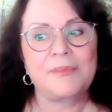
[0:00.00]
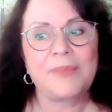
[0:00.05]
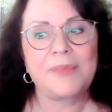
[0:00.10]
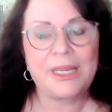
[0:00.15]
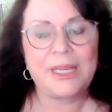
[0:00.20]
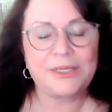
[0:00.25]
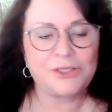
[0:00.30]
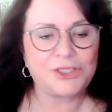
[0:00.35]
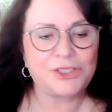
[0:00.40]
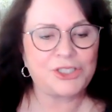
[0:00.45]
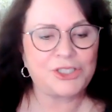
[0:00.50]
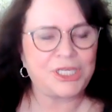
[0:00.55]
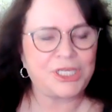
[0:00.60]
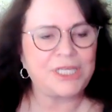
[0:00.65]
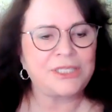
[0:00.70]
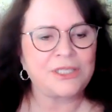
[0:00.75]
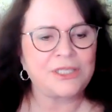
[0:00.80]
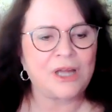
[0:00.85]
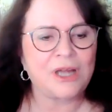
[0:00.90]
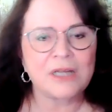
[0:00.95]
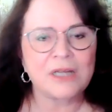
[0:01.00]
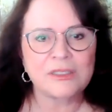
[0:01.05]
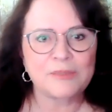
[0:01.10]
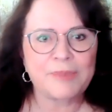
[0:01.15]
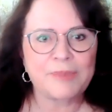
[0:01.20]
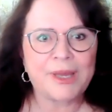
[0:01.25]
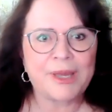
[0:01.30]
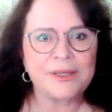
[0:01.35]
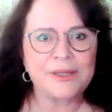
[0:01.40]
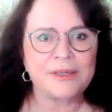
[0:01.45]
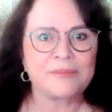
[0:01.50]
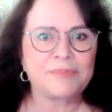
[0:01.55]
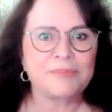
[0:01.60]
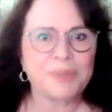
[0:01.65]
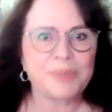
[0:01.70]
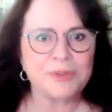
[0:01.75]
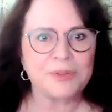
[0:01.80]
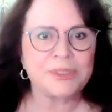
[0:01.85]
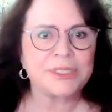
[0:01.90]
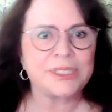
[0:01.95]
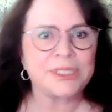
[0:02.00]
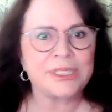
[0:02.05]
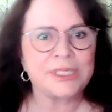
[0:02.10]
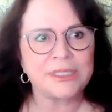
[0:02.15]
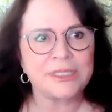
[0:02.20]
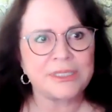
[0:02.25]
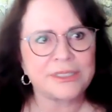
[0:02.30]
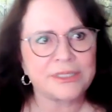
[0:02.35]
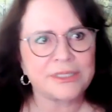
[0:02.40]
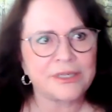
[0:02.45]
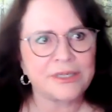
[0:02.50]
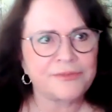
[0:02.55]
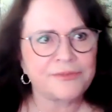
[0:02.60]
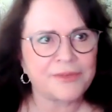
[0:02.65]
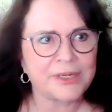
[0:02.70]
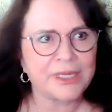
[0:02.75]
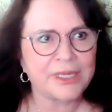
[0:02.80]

And she talked about it and posted in stuff.